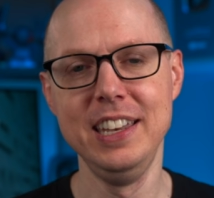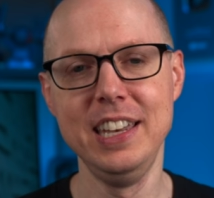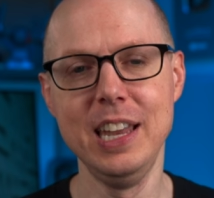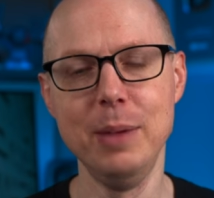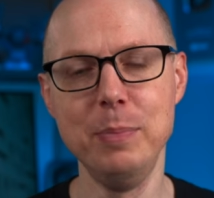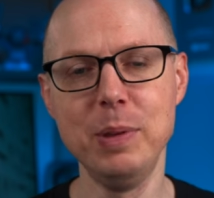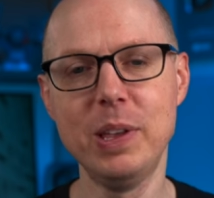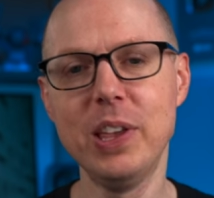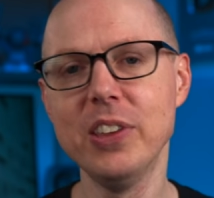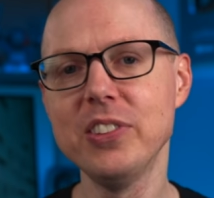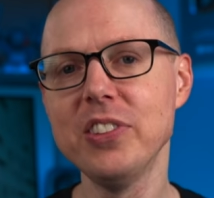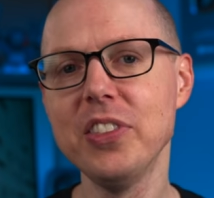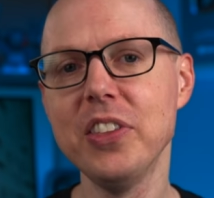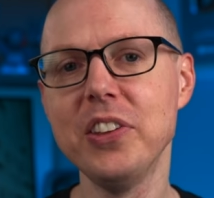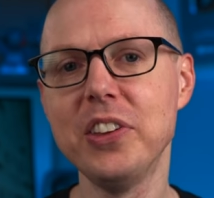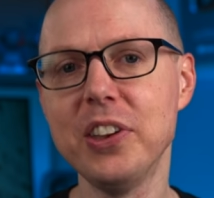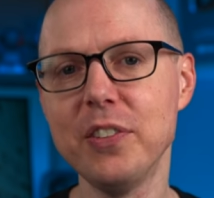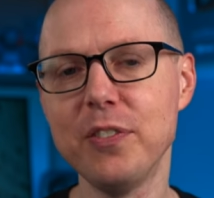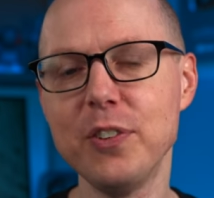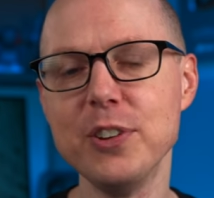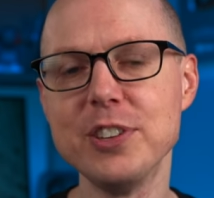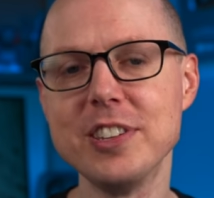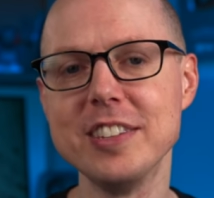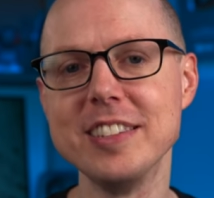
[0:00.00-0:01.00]
Now because of the
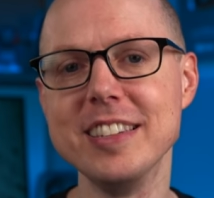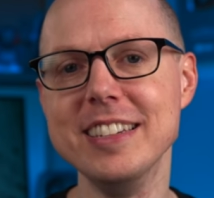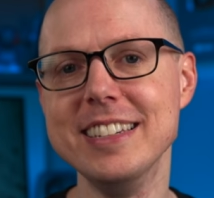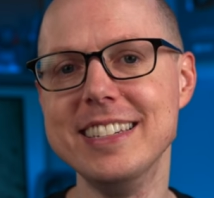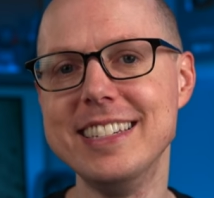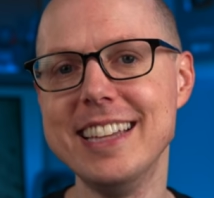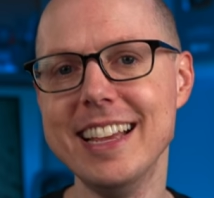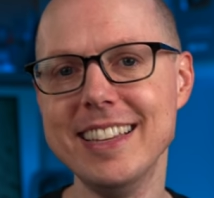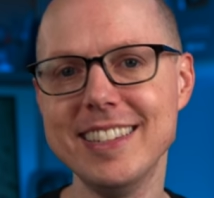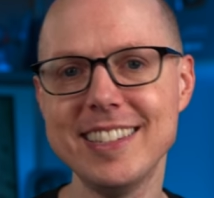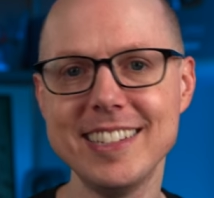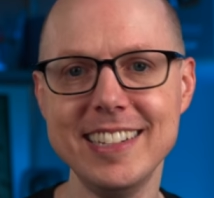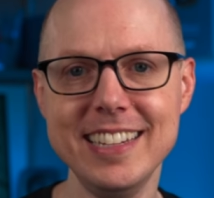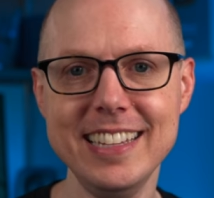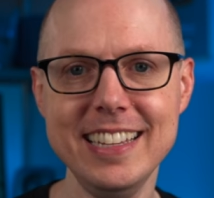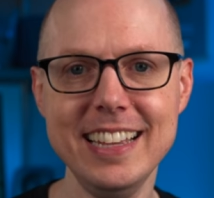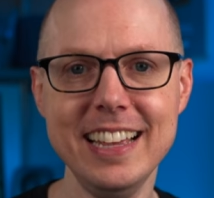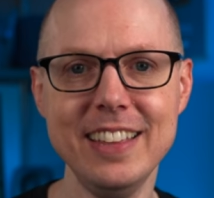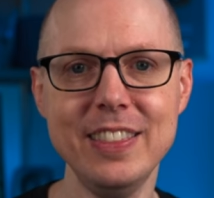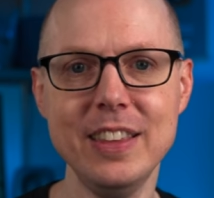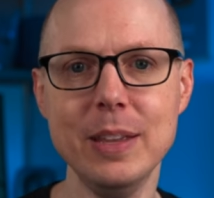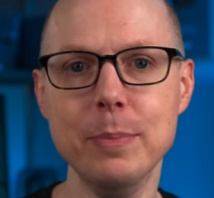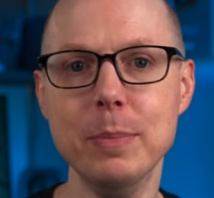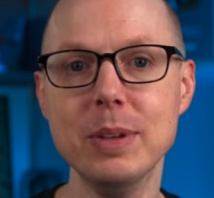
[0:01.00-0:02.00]
differences in
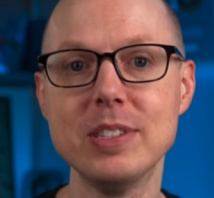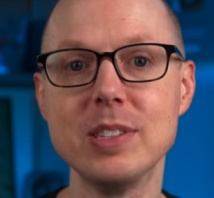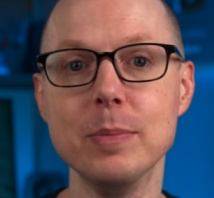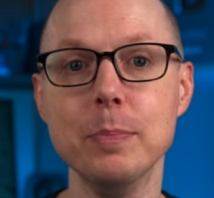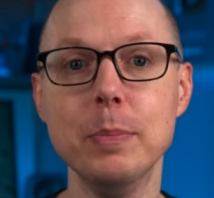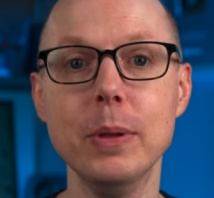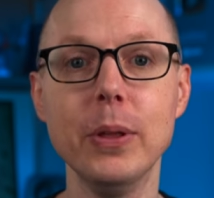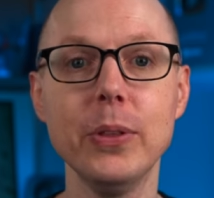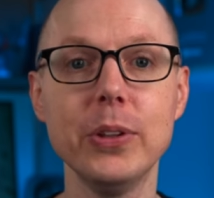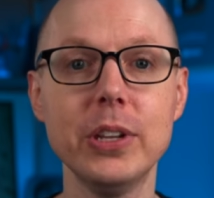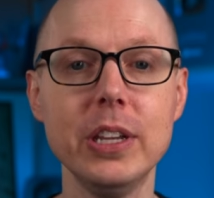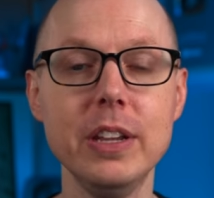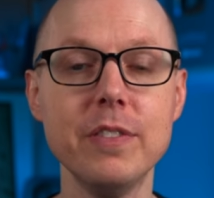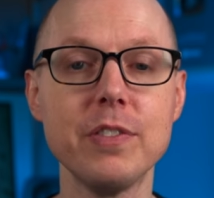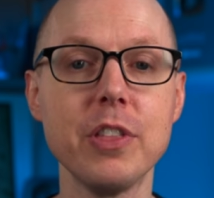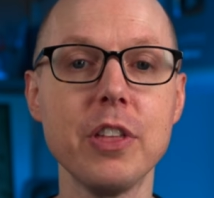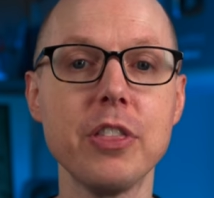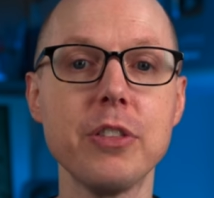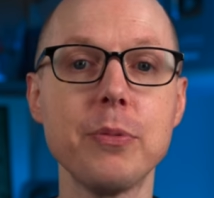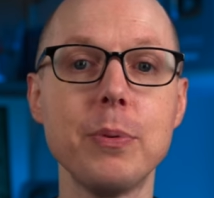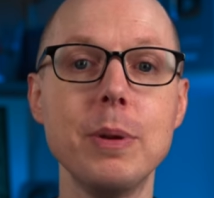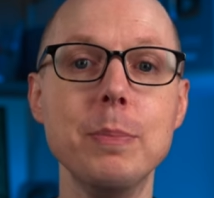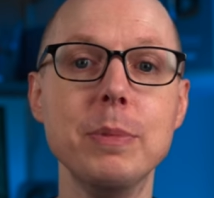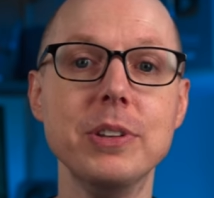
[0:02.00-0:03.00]
density and the immiscibility of
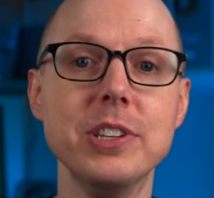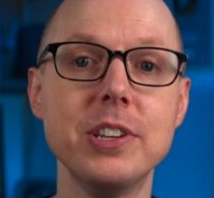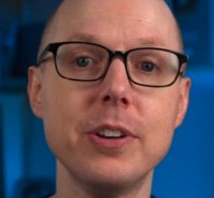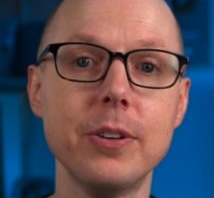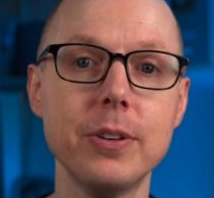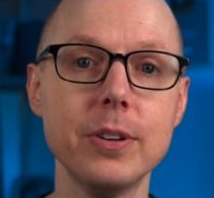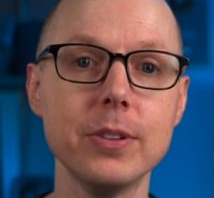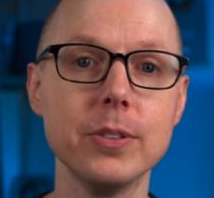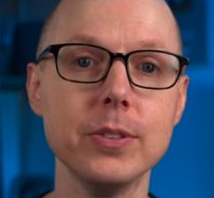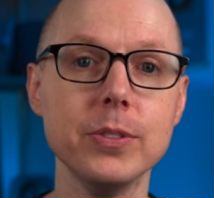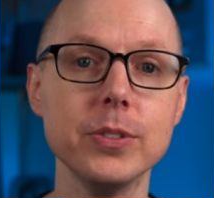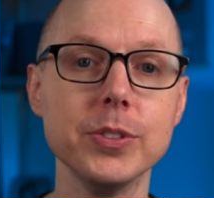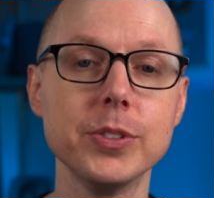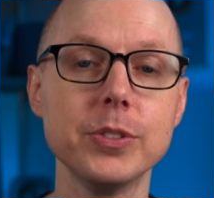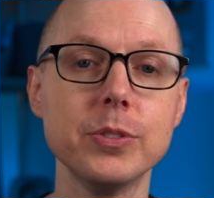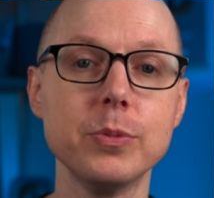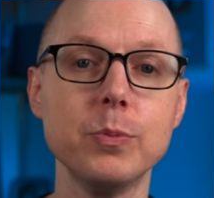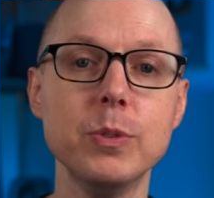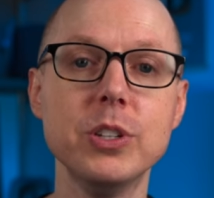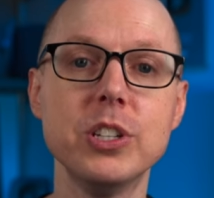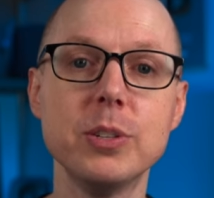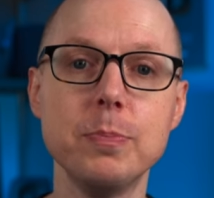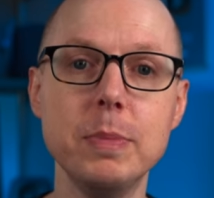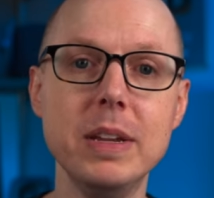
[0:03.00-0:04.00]
the three materials,
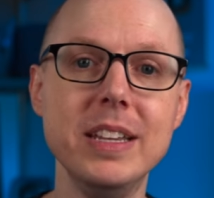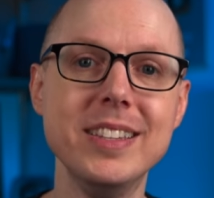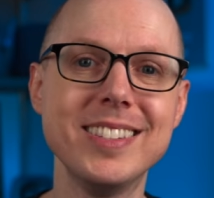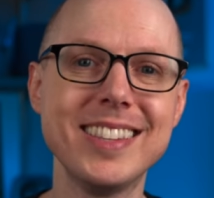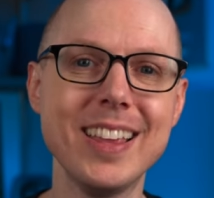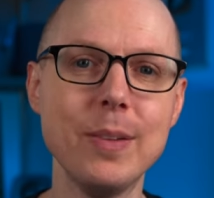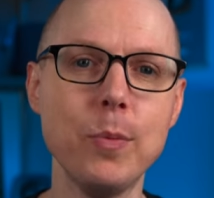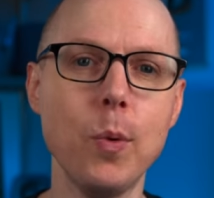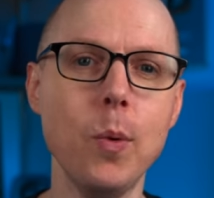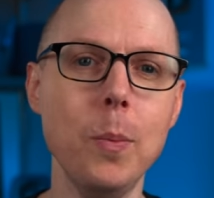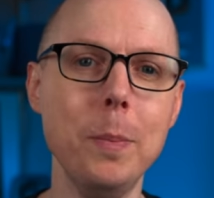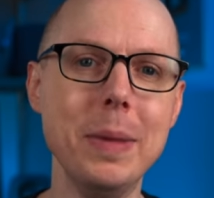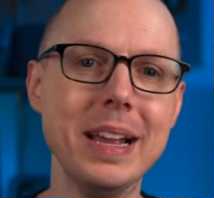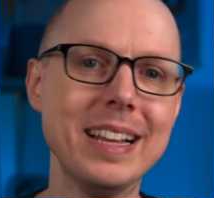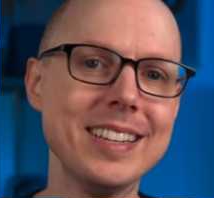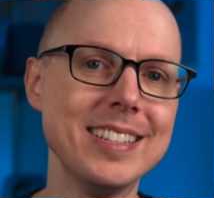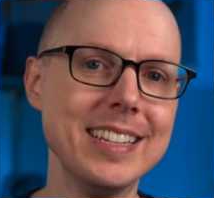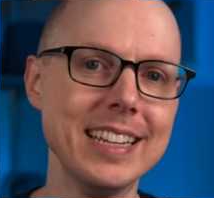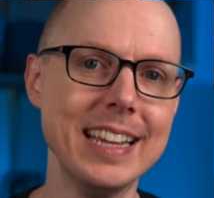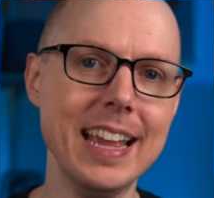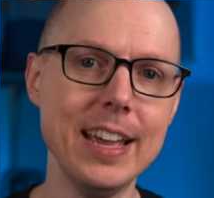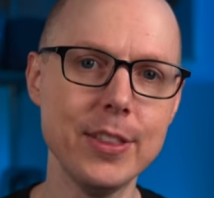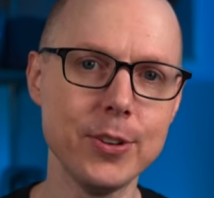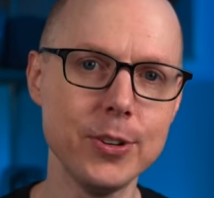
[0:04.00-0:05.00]
which means they won't mix
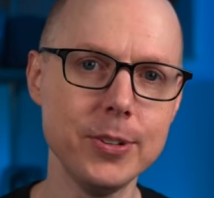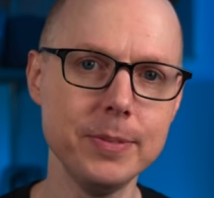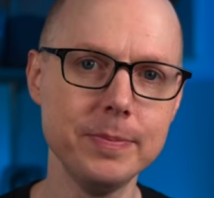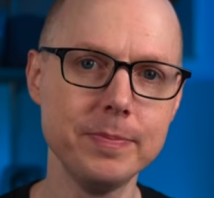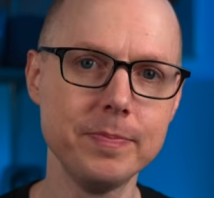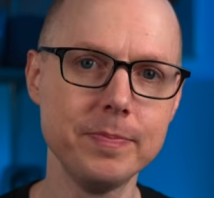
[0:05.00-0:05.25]
together,